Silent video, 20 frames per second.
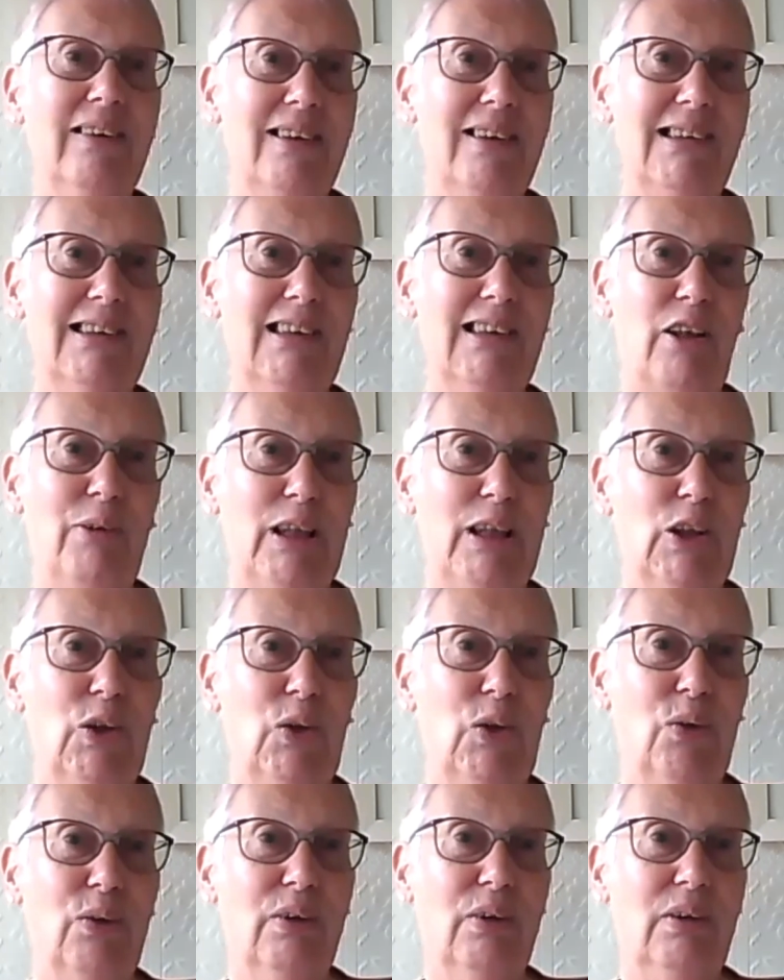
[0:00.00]
that's going
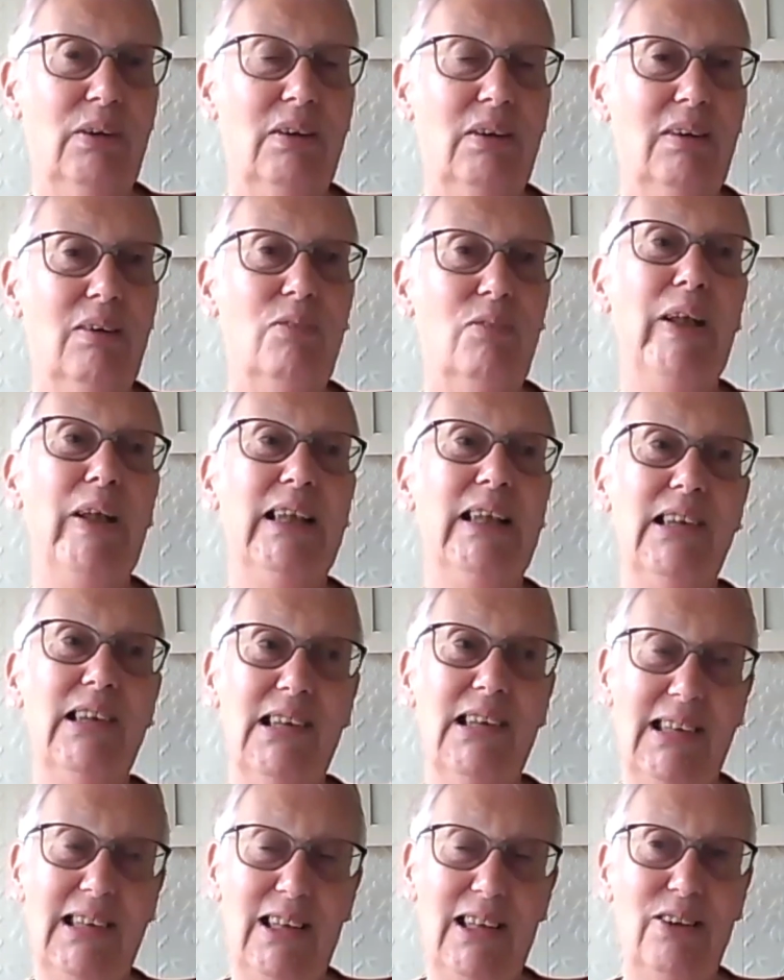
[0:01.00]
on, we can
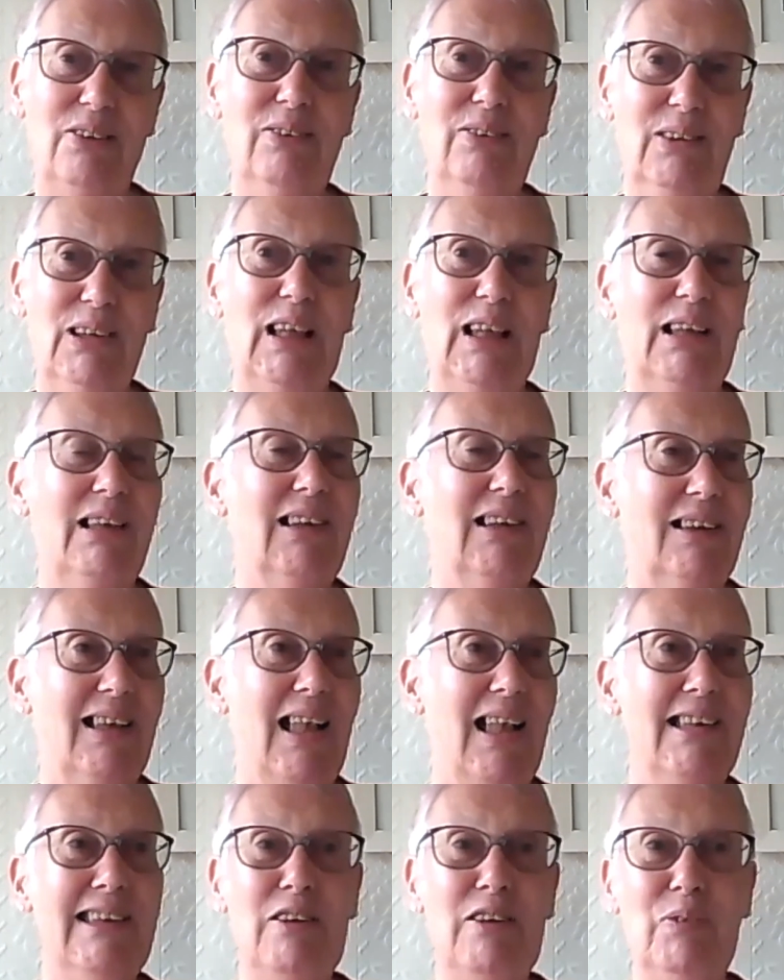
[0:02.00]
still,
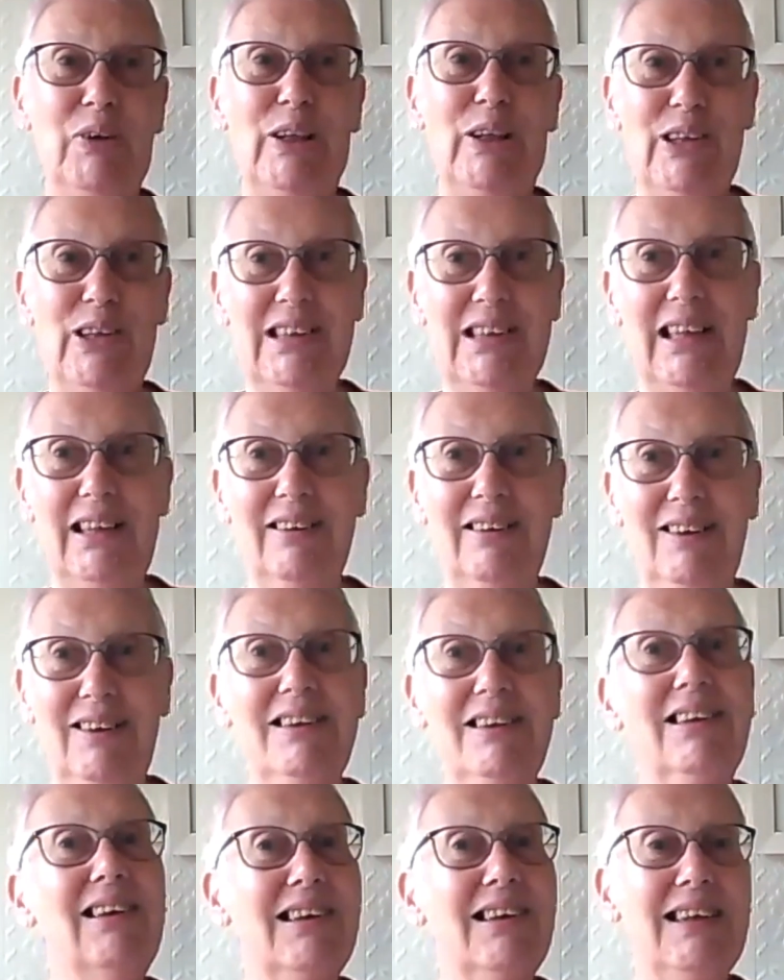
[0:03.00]
as it were, sit and
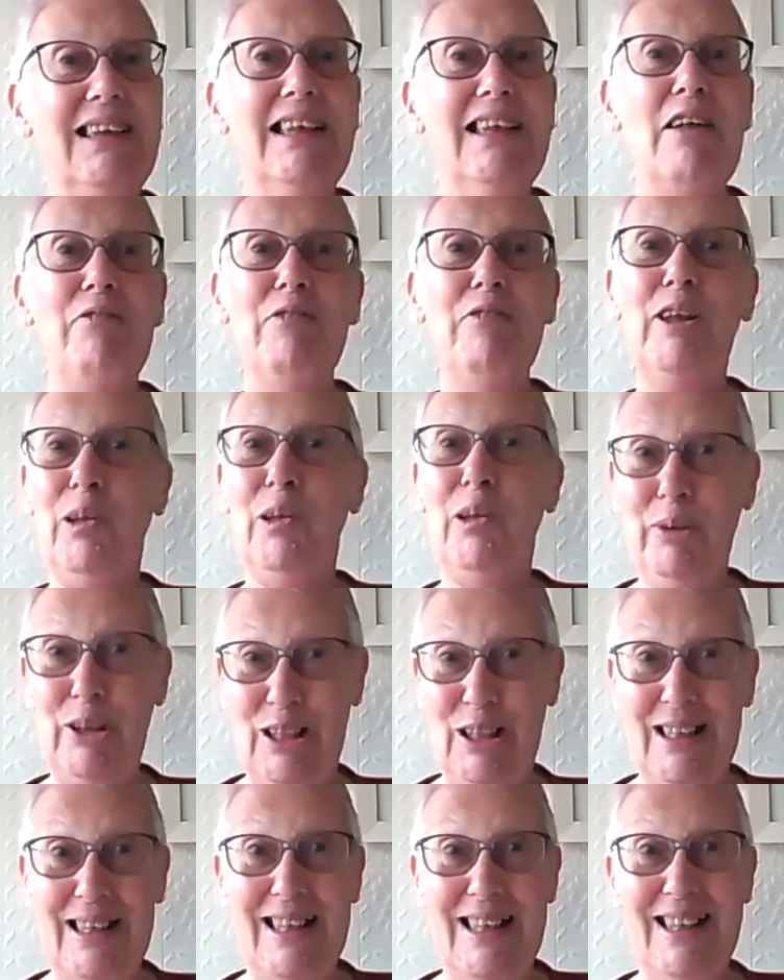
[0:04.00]
have a cup of
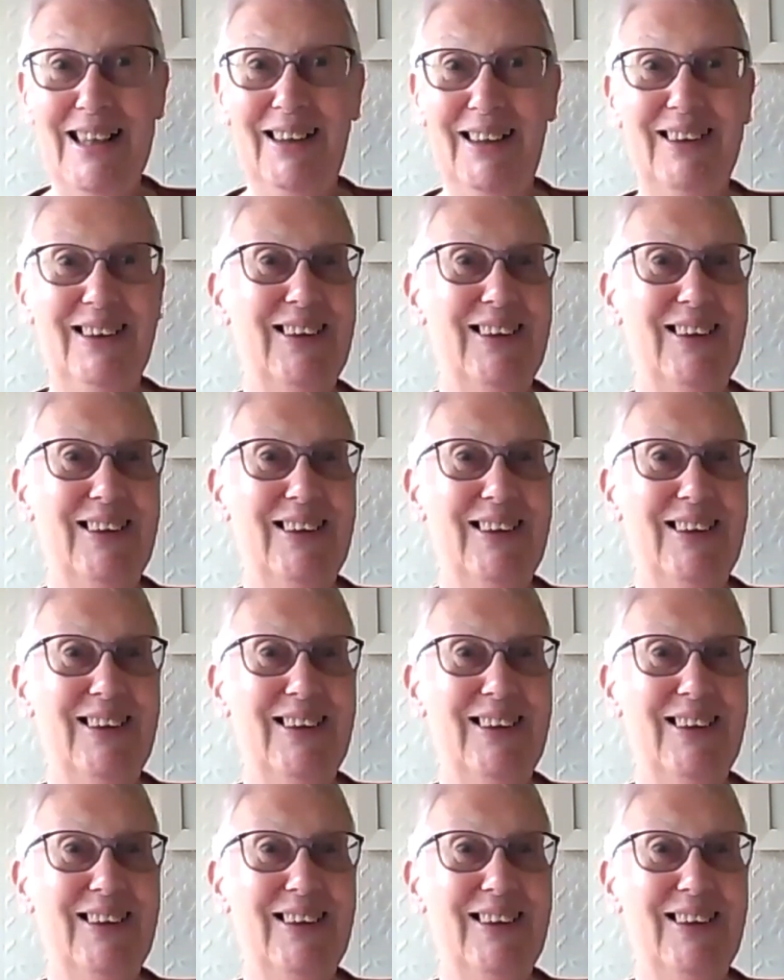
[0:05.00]
tea.